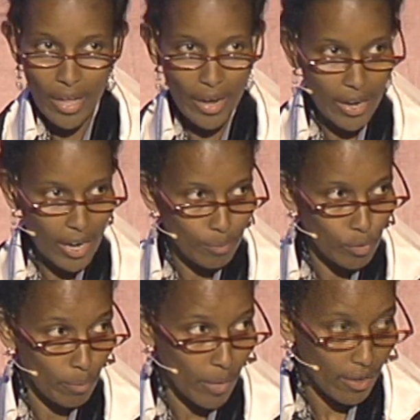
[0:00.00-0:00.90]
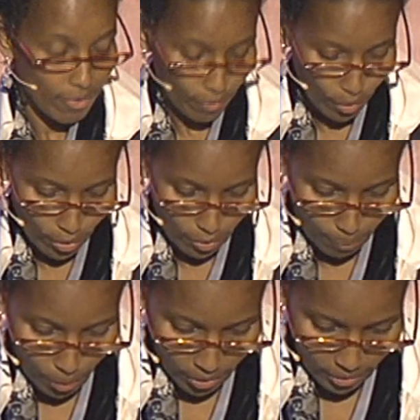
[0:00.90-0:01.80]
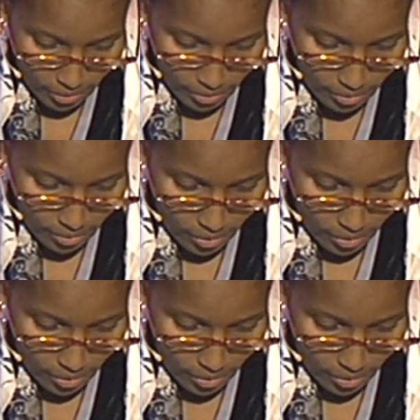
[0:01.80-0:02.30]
And I come to my fourth point.